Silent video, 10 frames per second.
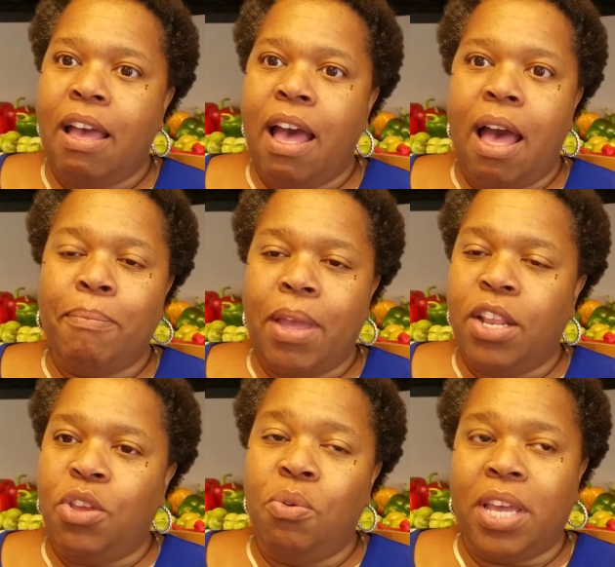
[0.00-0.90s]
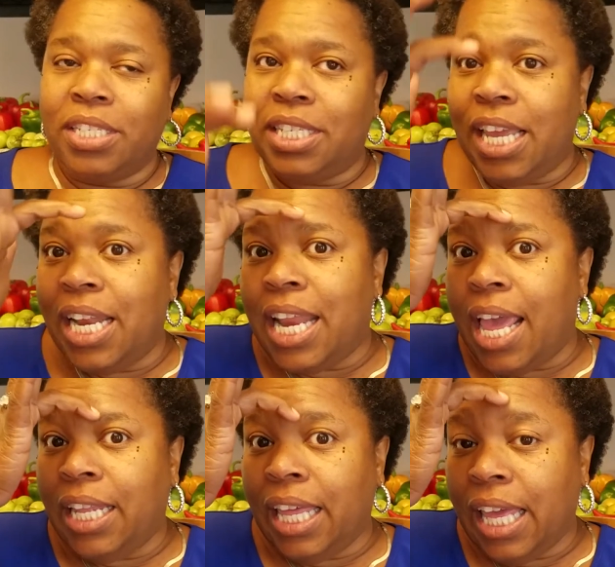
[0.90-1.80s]
And you can see it
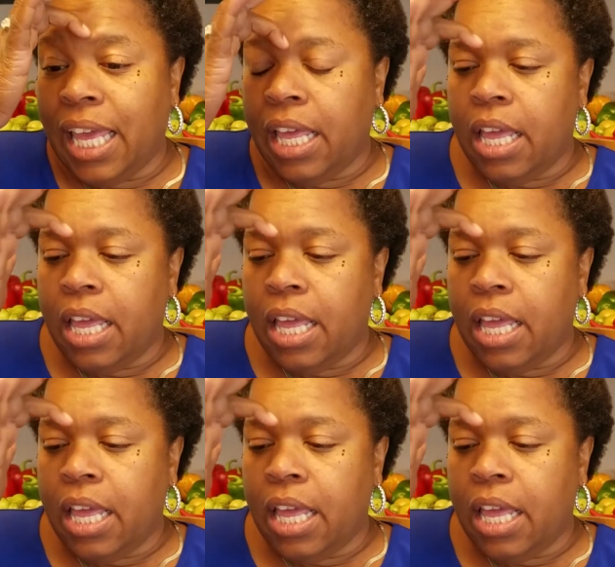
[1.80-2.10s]
daily.